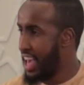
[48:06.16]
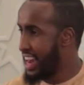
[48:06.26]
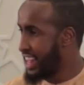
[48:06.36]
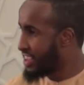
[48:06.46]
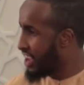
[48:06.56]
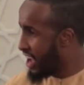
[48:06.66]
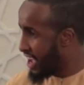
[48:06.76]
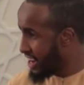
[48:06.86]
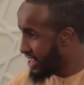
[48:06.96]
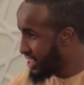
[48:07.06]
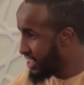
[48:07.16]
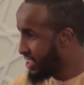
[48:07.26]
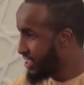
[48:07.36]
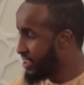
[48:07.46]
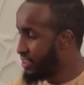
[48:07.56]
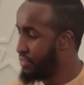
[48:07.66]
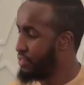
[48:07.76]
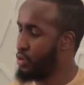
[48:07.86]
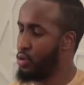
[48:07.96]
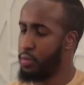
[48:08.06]
Al-Itqan
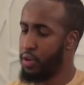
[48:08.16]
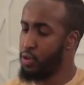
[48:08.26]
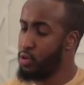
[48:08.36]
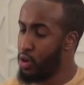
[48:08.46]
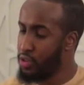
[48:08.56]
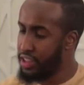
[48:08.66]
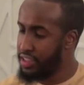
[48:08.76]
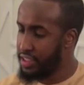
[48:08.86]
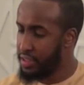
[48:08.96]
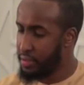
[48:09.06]
fi Ulum al-Quran. Who wrote it?